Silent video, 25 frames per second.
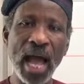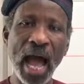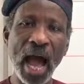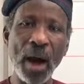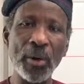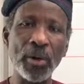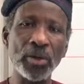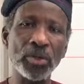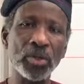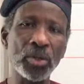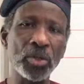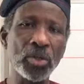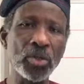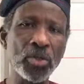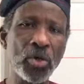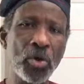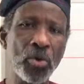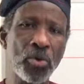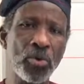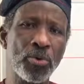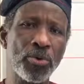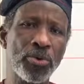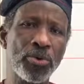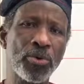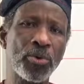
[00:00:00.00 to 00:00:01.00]
I want to
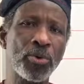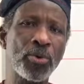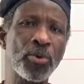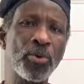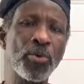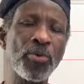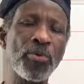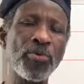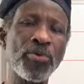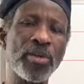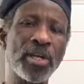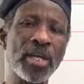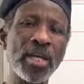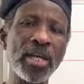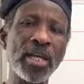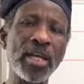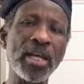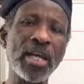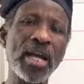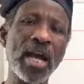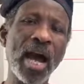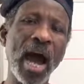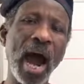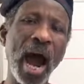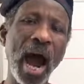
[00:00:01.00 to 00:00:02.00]
go through
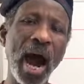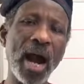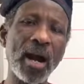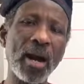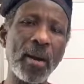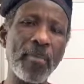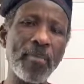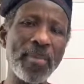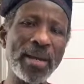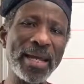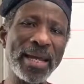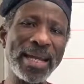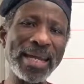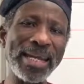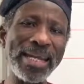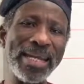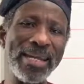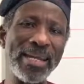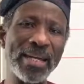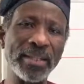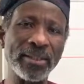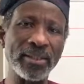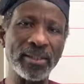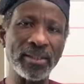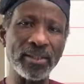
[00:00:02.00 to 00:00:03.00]
the Arabic
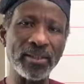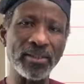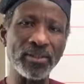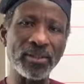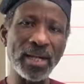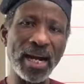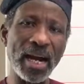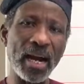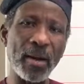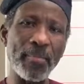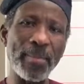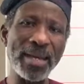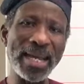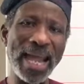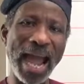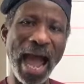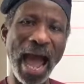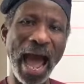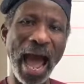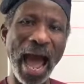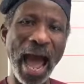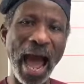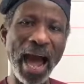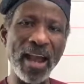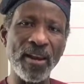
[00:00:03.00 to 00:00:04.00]
letters, Arabic
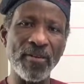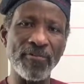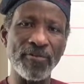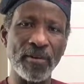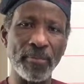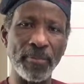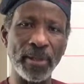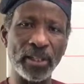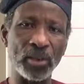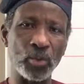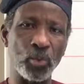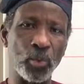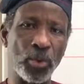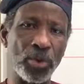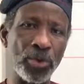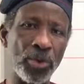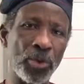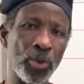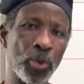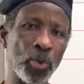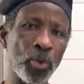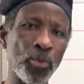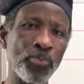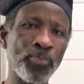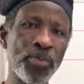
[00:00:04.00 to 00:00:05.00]
alphabet with
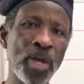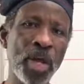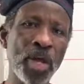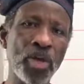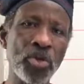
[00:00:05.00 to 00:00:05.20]
you